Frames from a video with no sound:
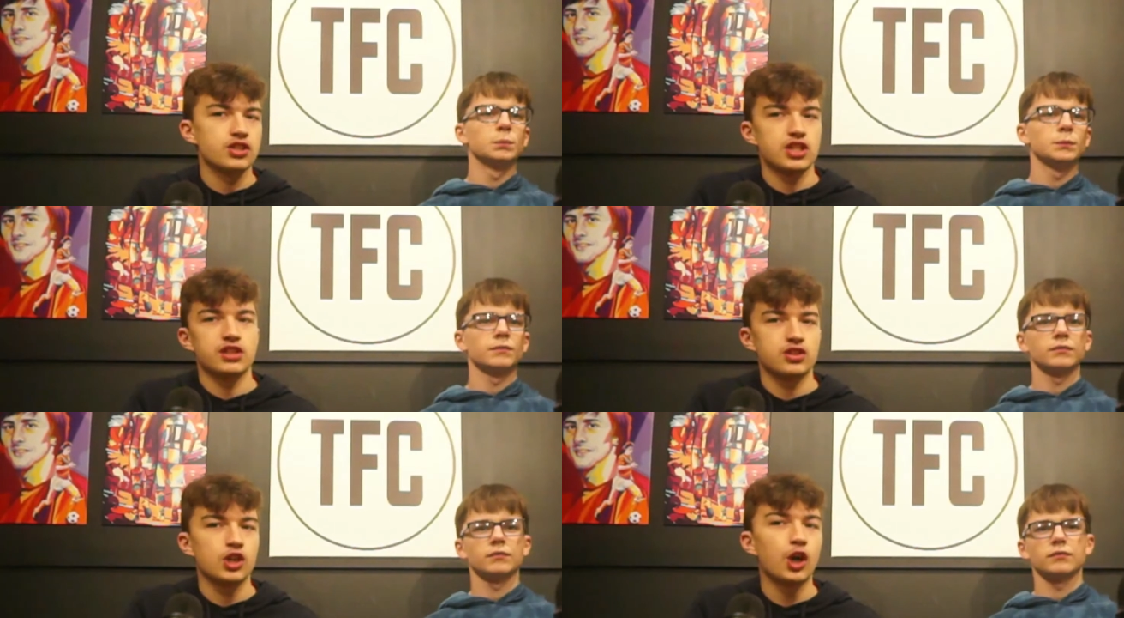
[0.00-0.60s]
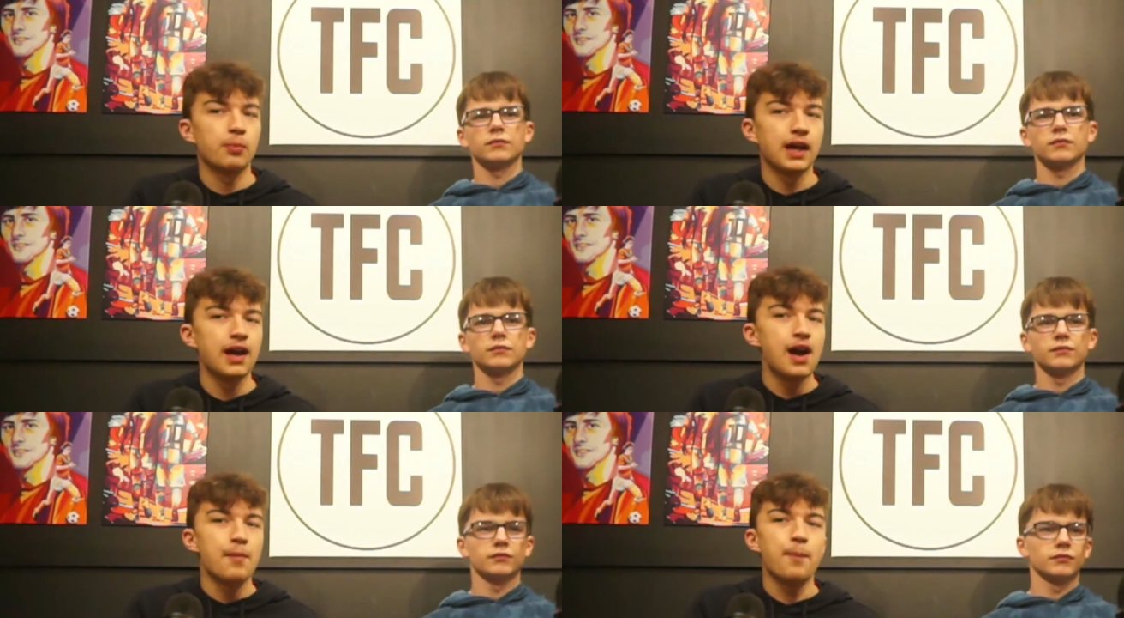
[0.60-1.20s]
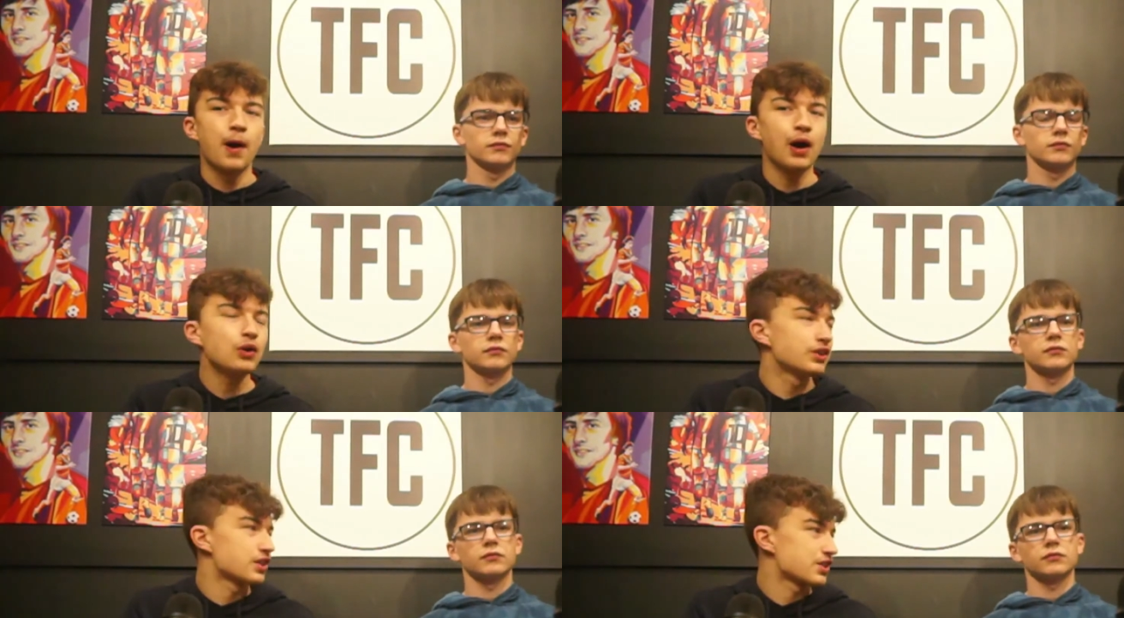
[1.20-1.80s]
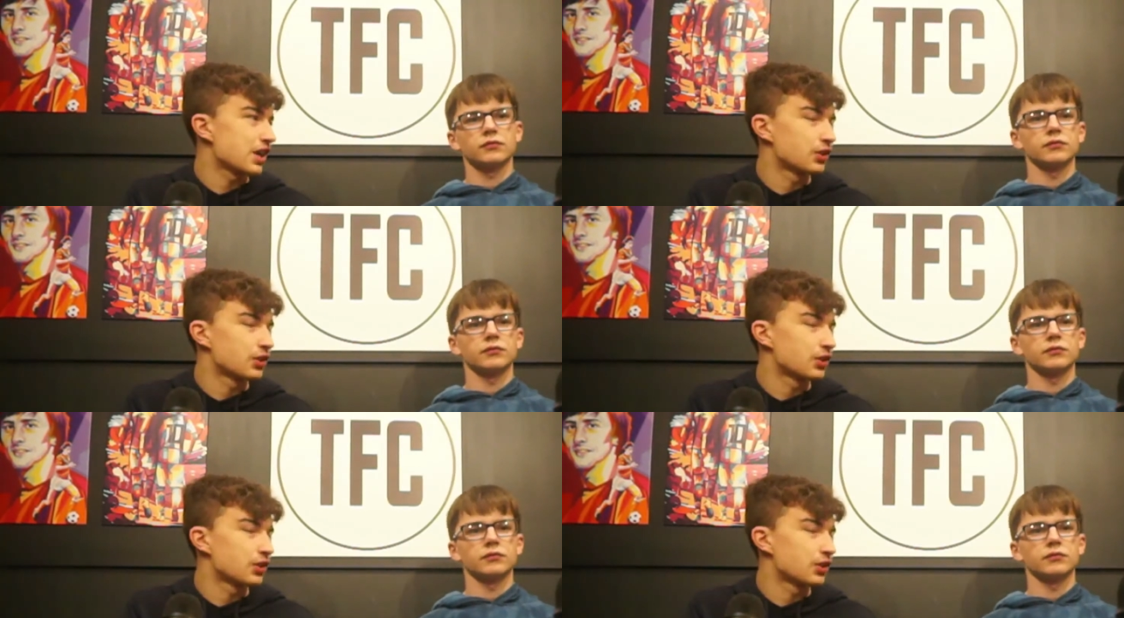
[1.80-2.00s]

Speaker 1: to top it, but Poland and Saudi